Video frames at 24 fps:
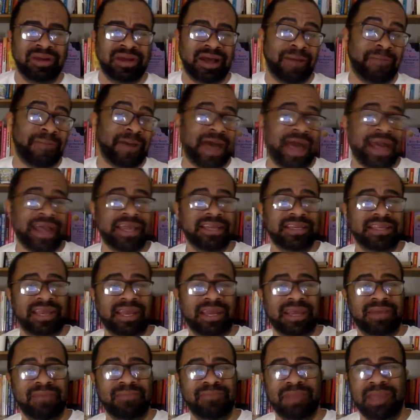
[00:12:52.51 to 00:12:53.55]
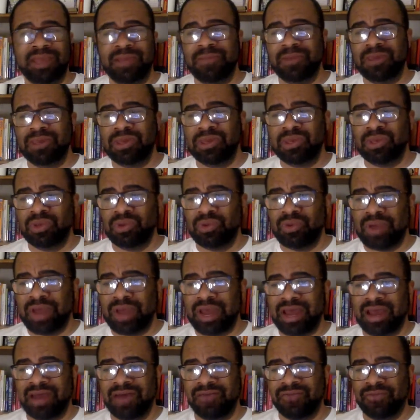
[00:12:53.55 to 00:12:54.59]
a pack a day, maybe you
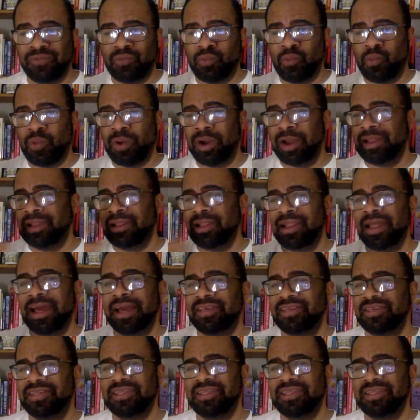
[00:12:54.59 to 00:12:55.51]
have one less